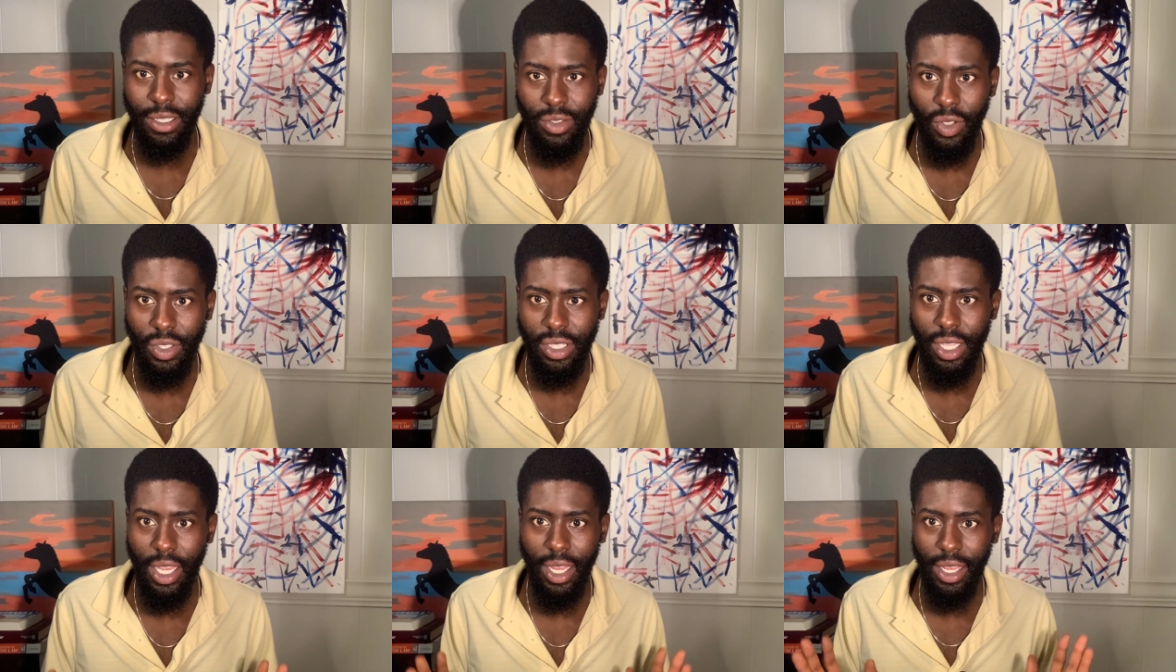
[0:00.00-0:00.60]
So
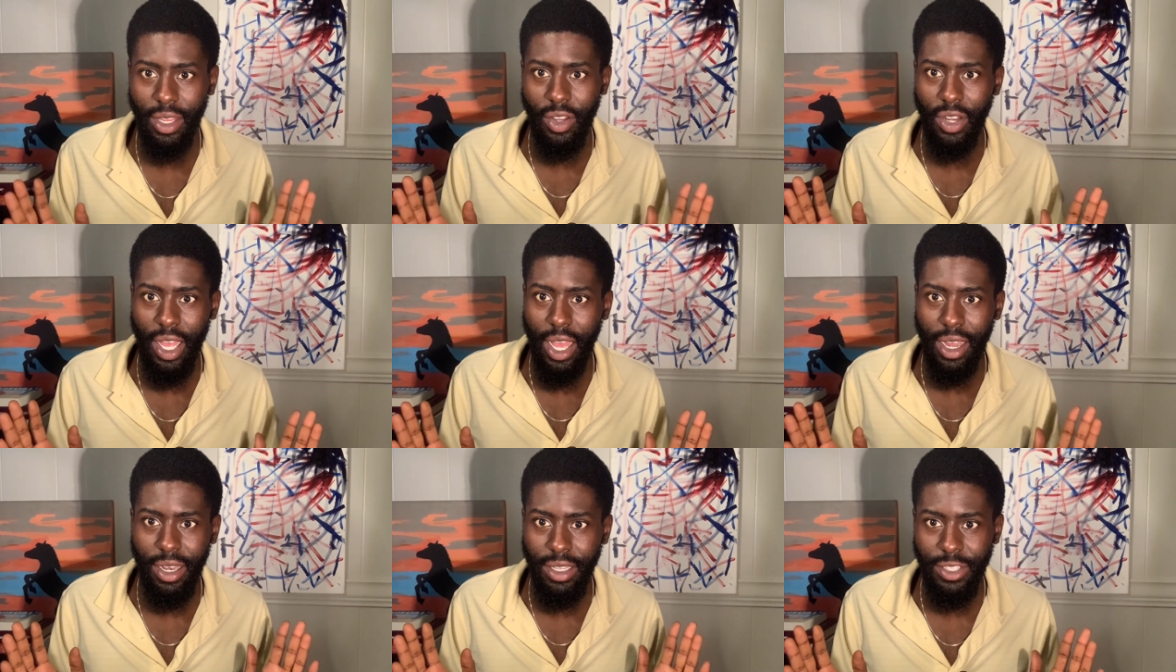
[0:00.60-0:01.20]
it's like, you're
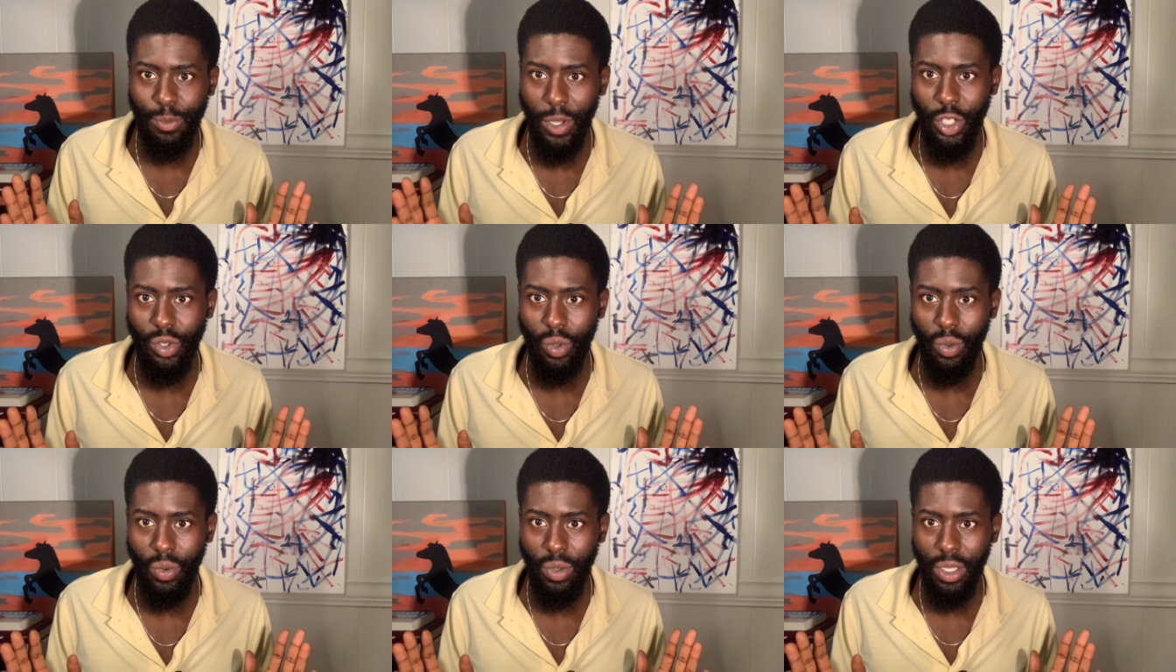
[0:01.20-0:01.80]
not
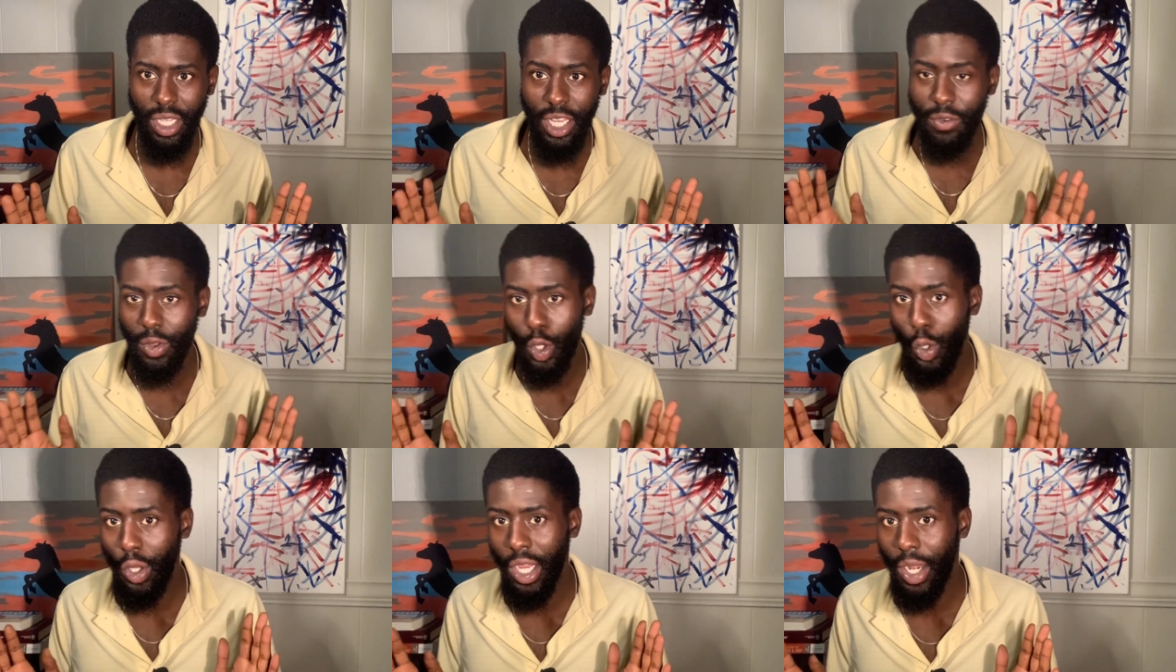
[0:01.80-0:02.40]
special, even
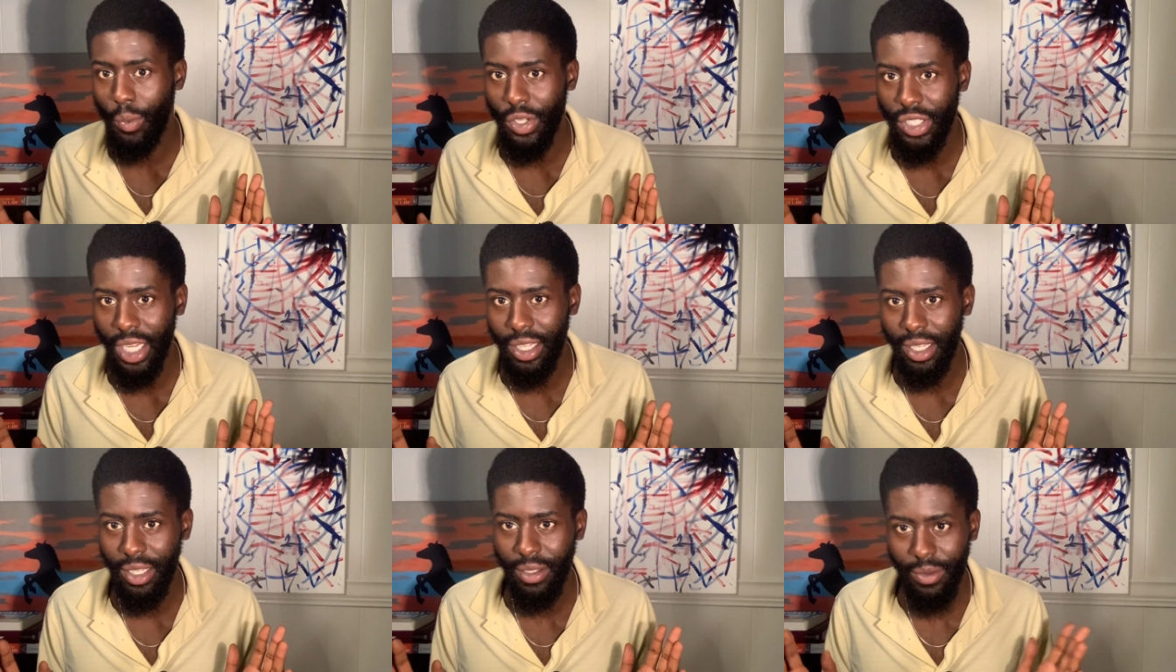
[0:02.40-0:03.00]
though you're getting
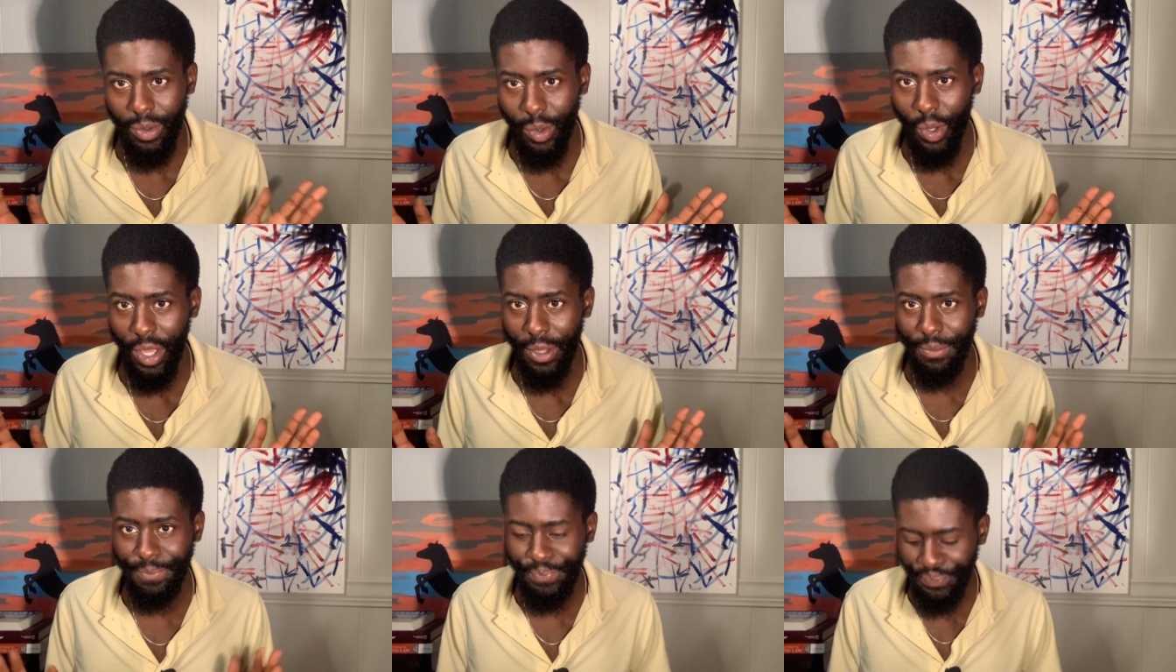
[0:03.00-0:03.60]
rejected, okay?